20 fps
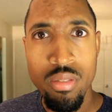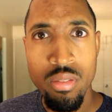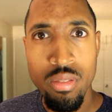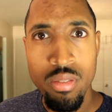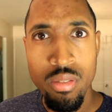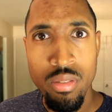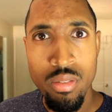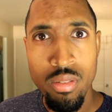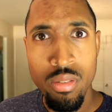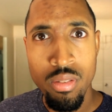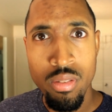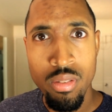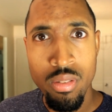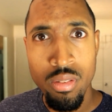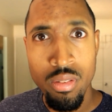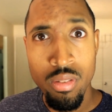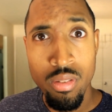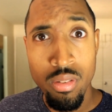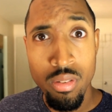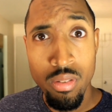
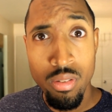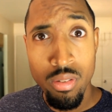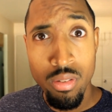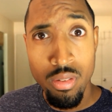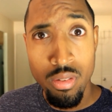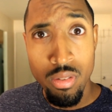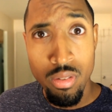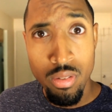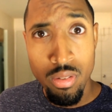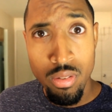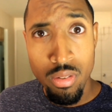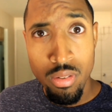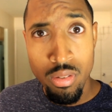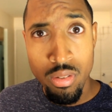(no one is talking)